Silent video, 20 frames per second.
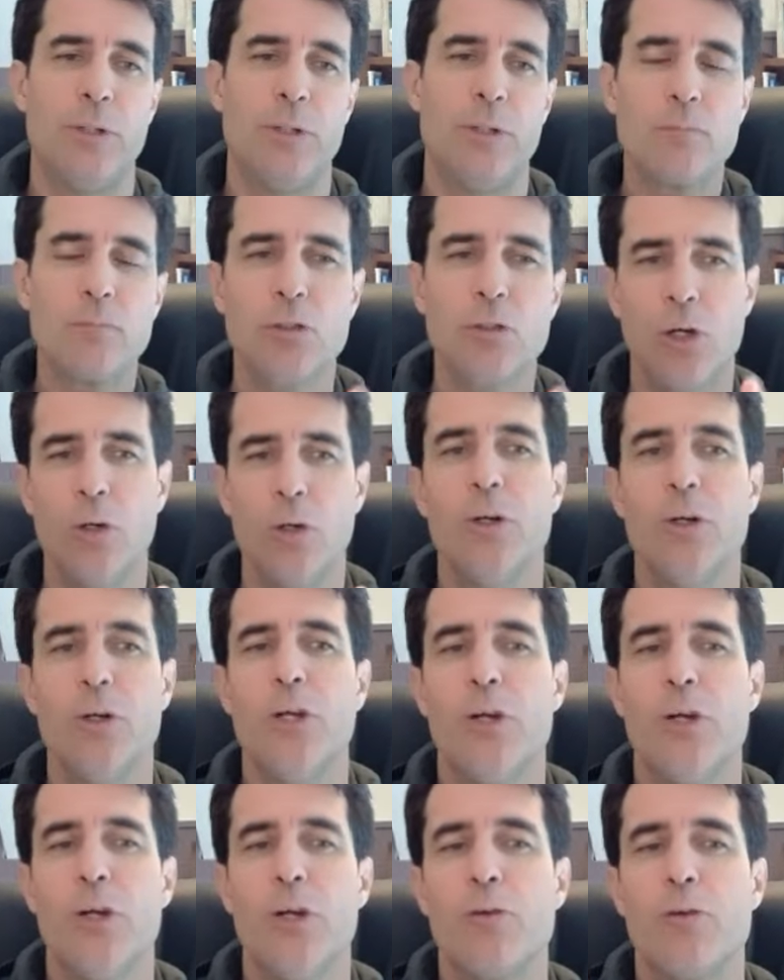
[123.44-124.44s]
So
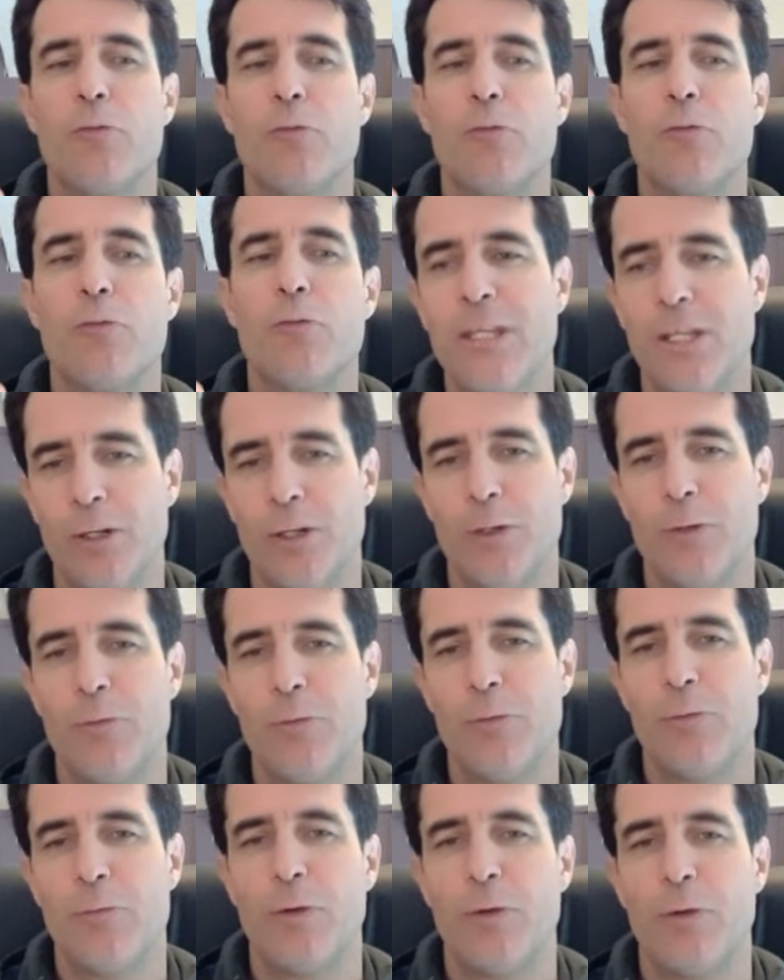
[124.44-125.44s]
for the ego,
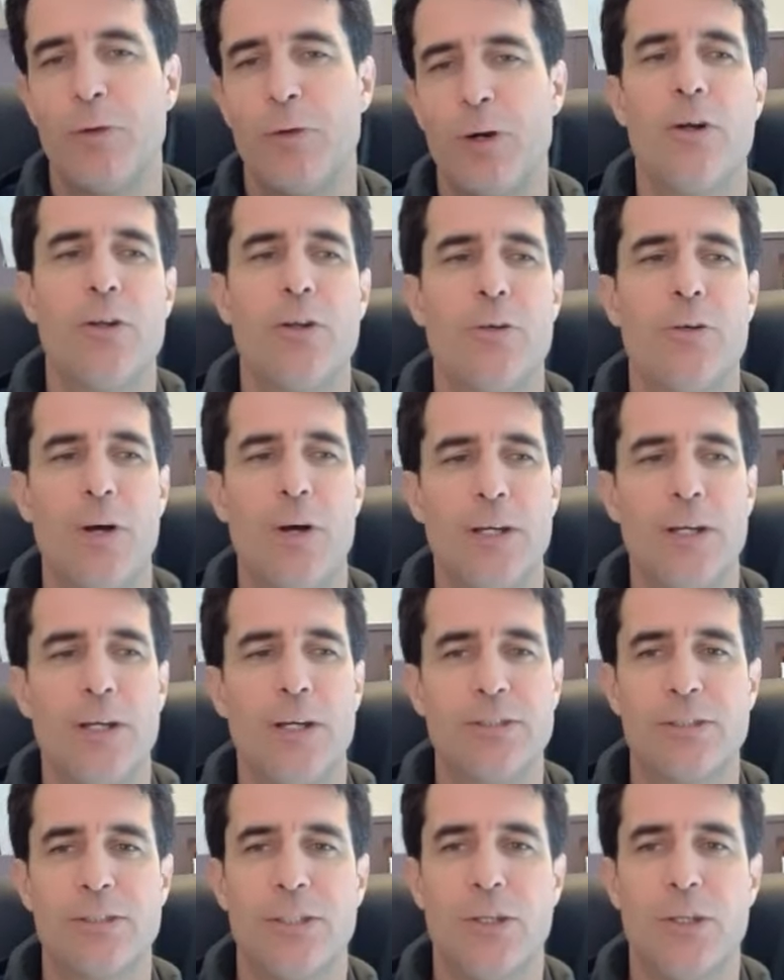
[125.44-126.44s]
for a part of
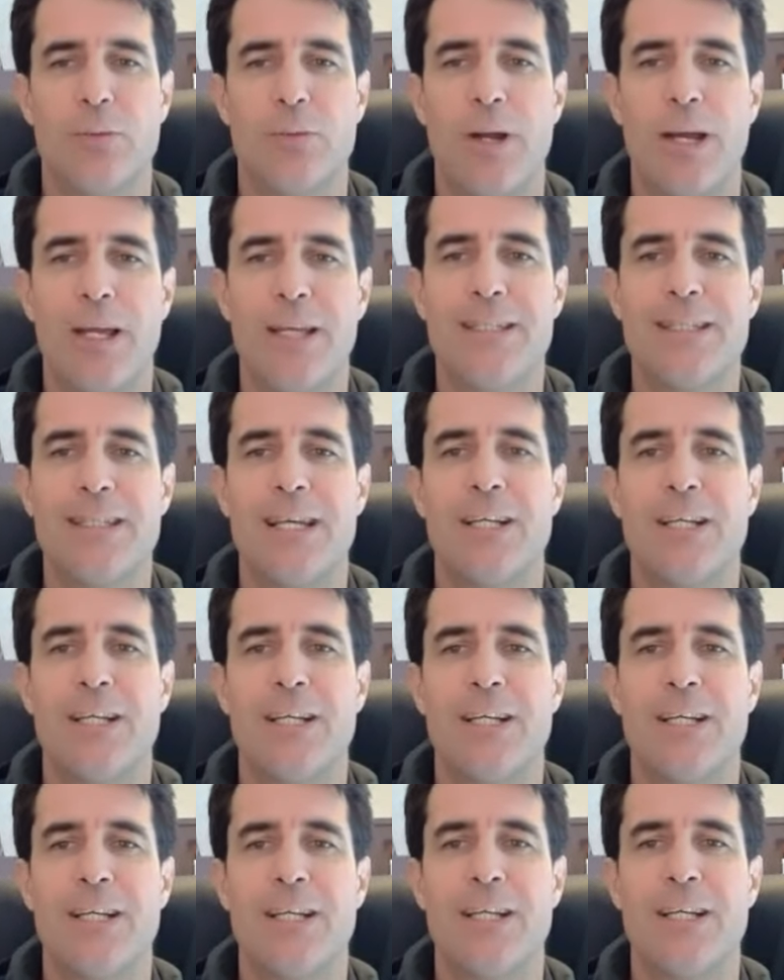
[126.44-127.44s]
us, right,
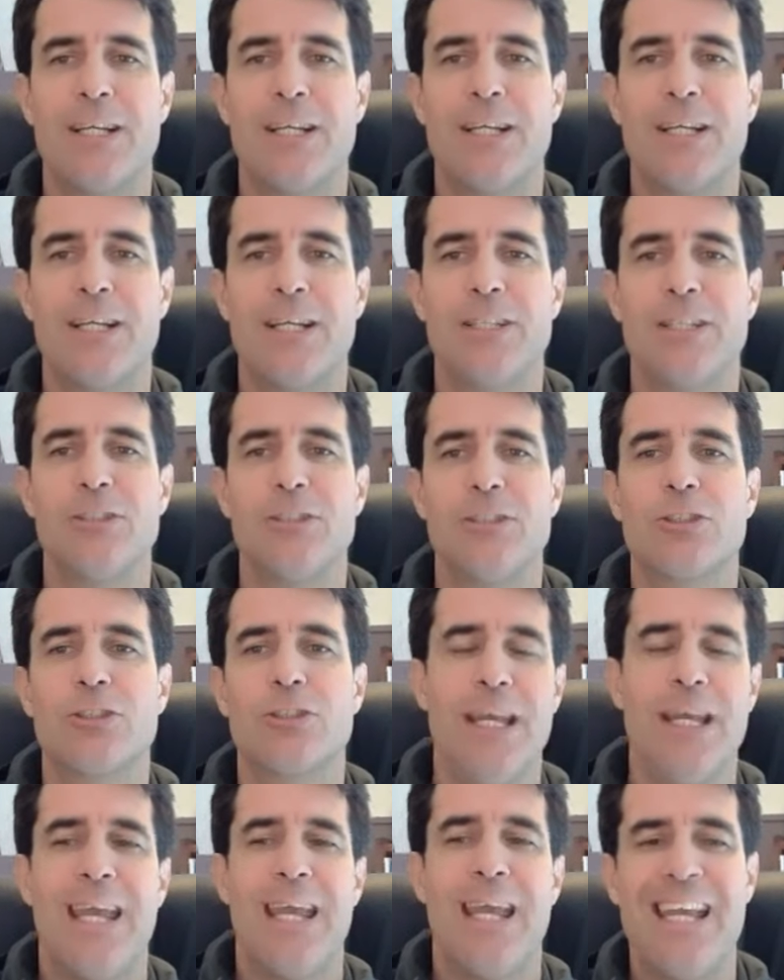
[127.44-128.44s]
uncertainty
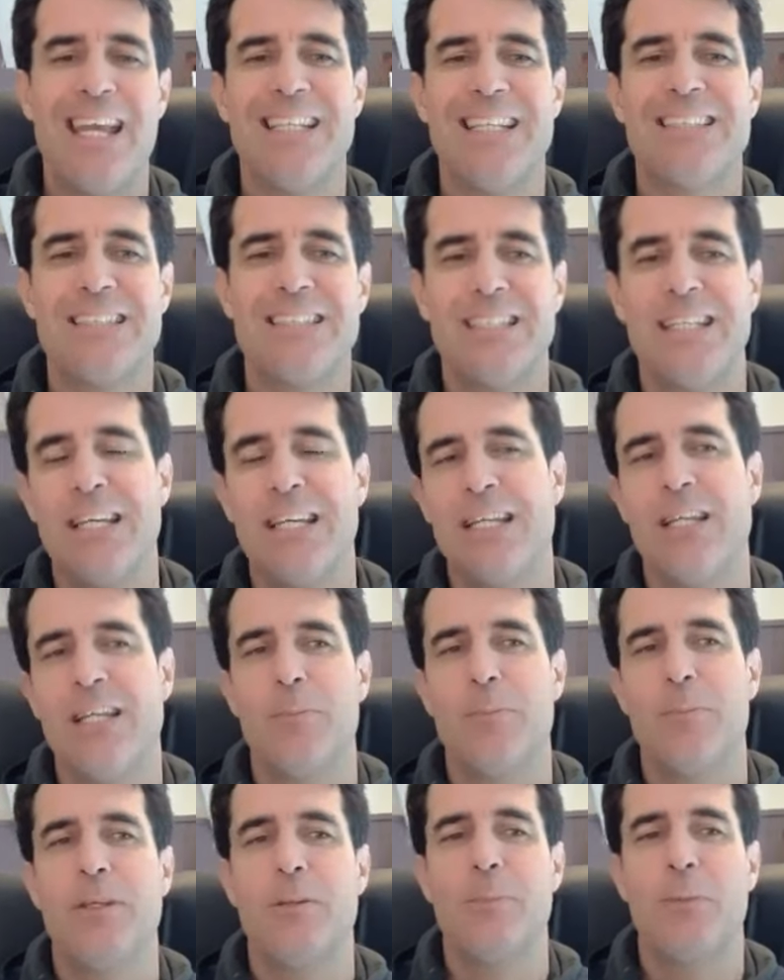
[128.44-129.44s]
is the
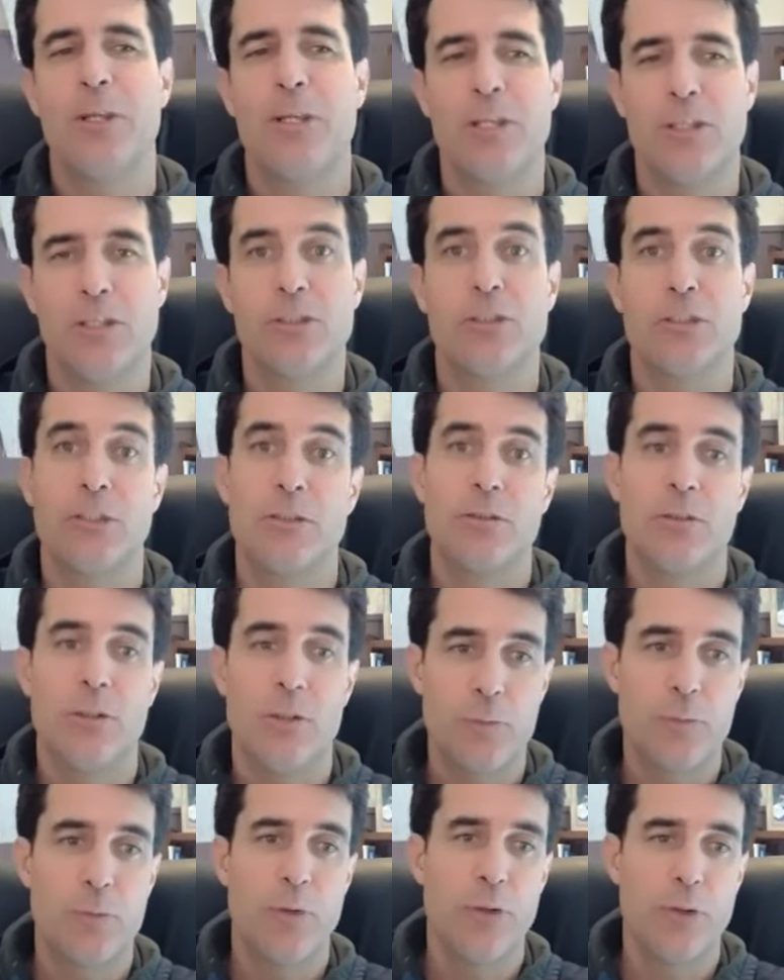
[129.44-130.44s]
enemy because,
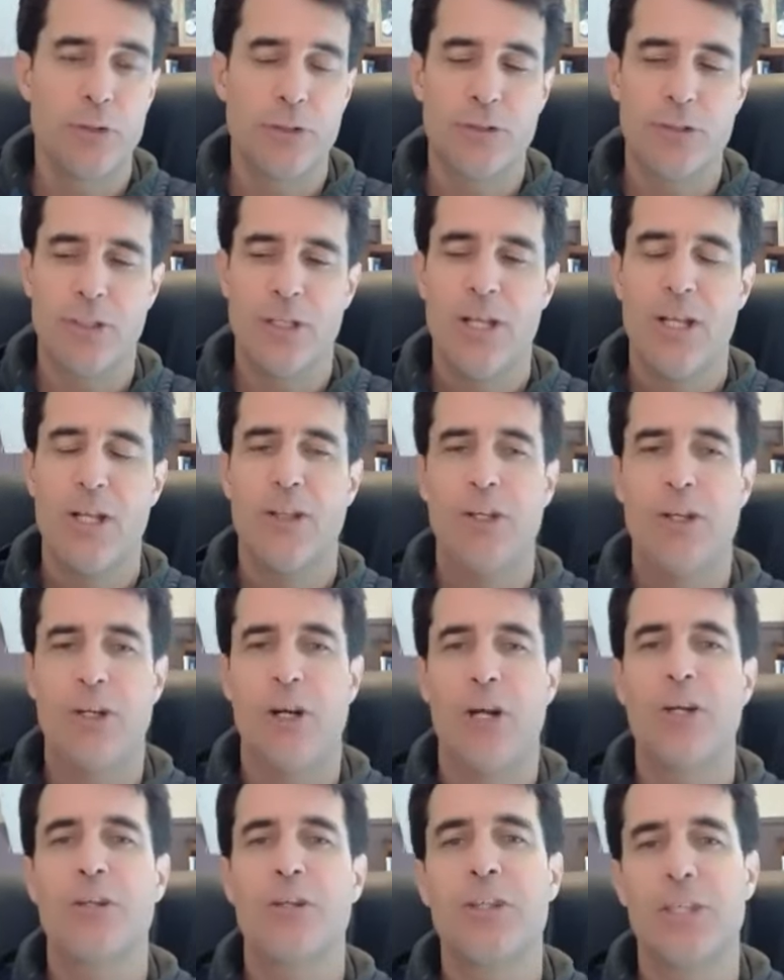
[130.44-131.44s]
of course, there
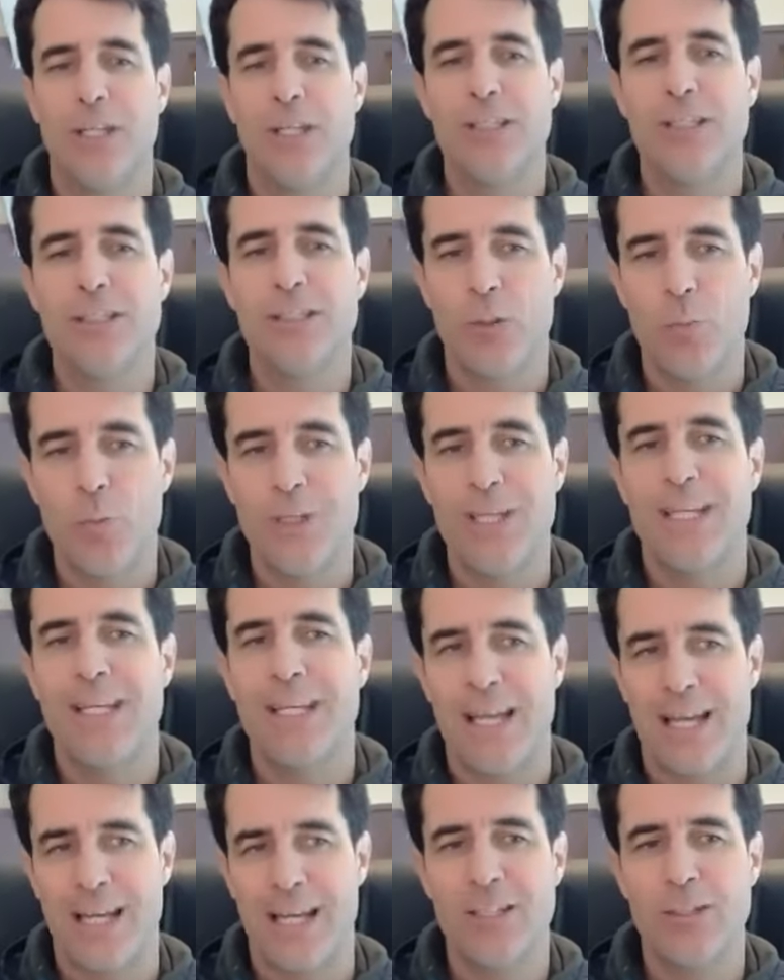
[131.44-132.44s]
are things that we
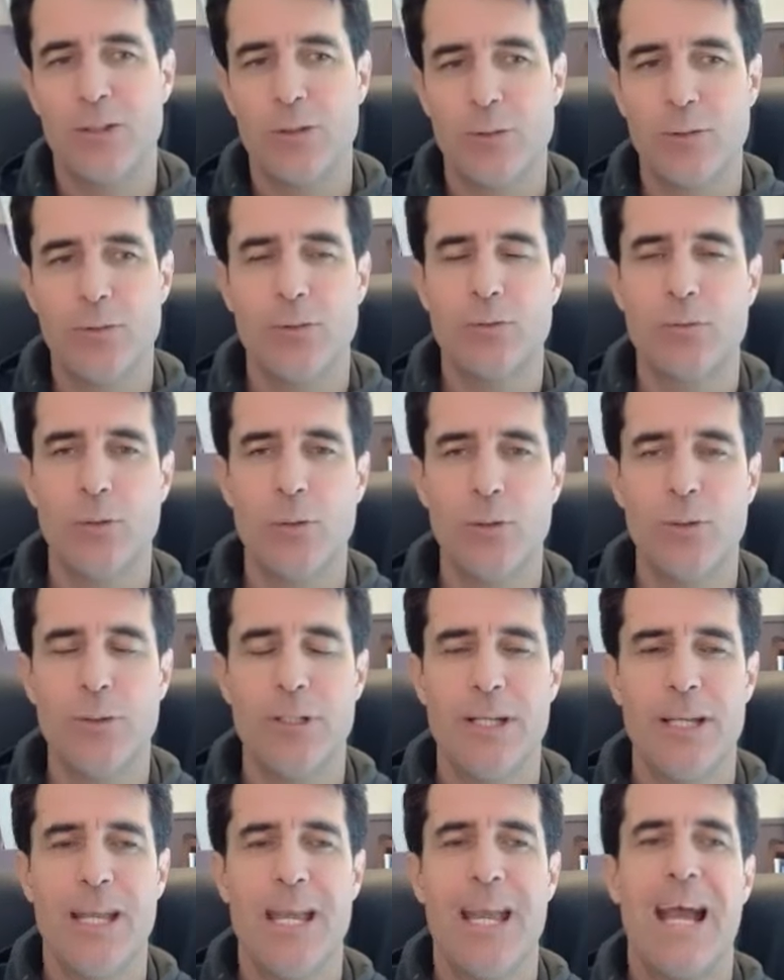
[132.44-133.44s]
can control
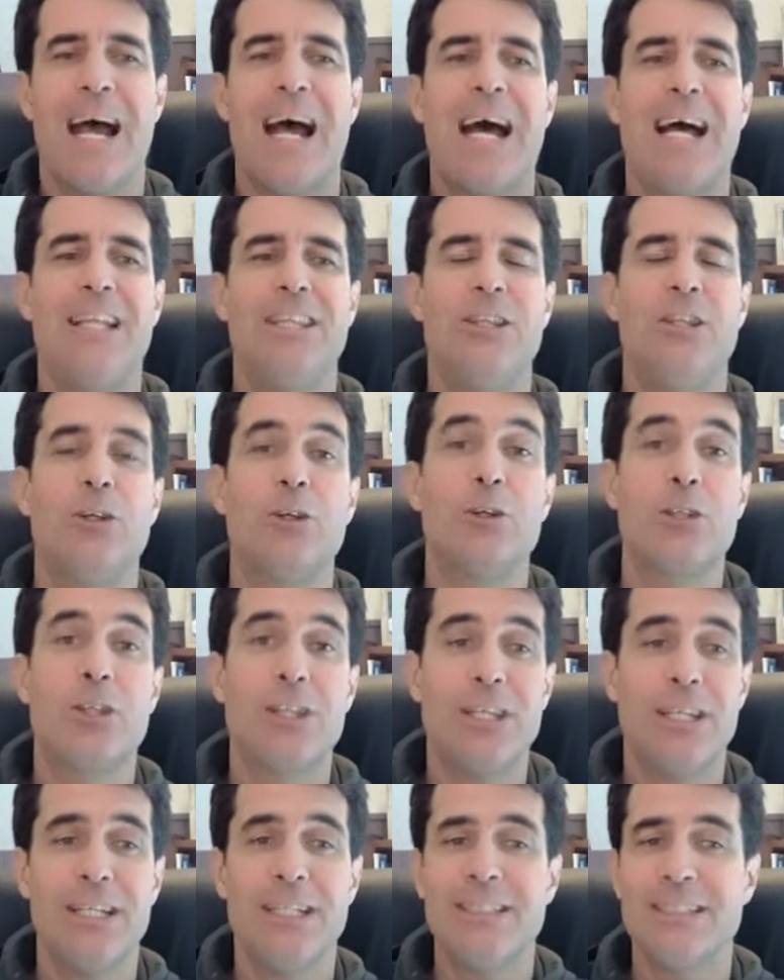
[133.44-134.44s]
and there are
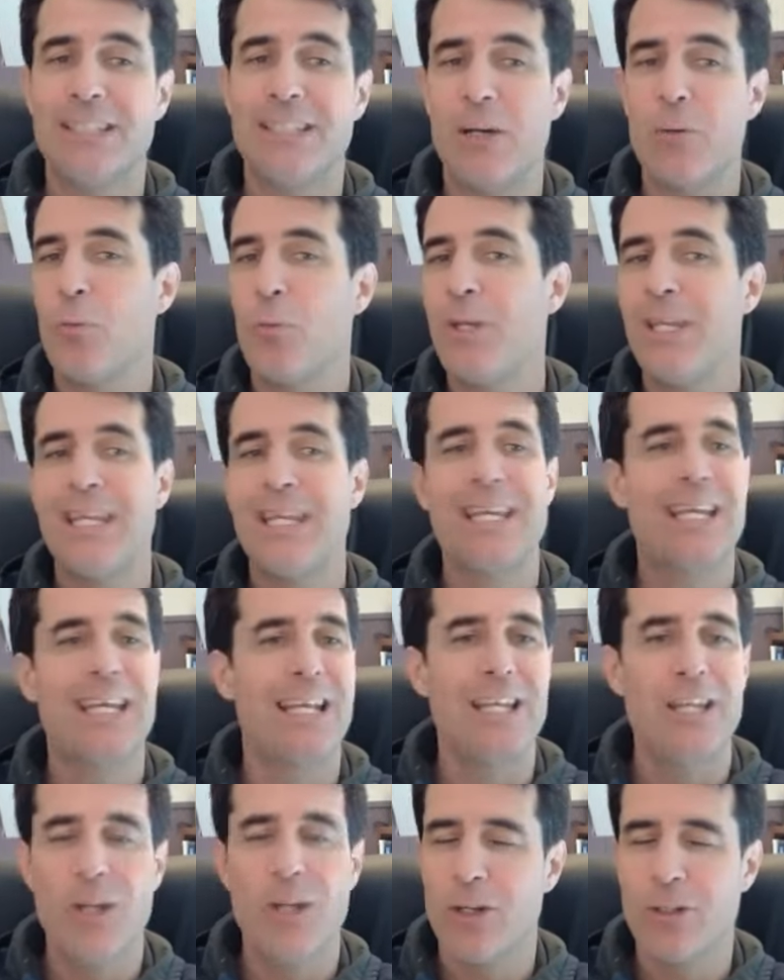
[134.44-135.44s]
things that we
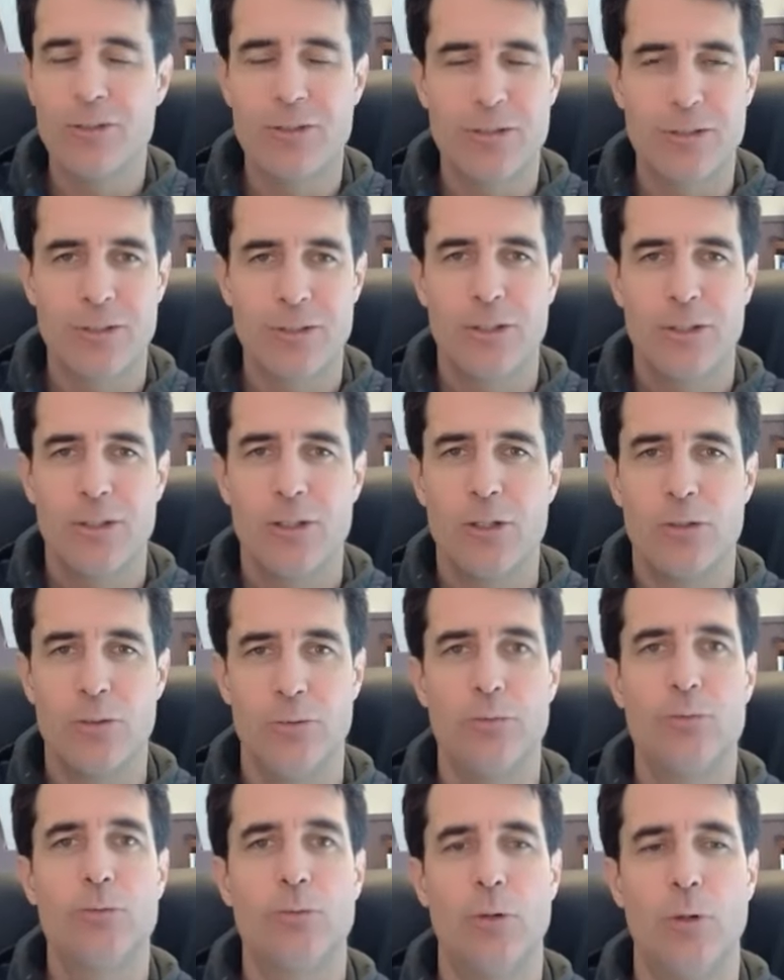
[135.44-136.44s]
cannot
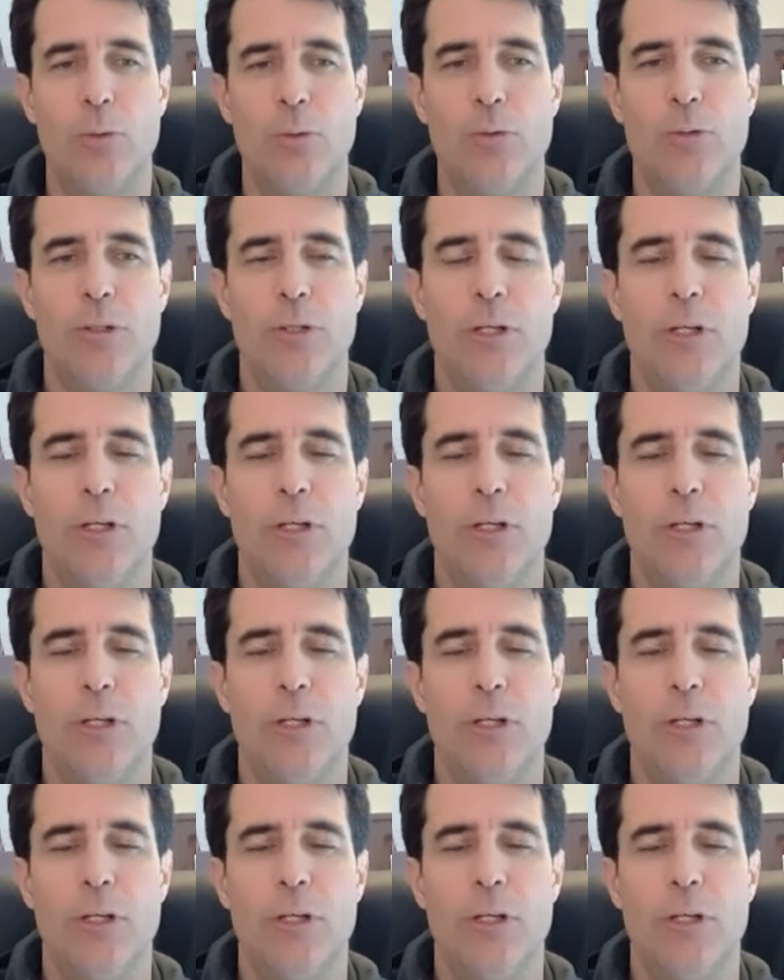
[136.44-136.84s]
control.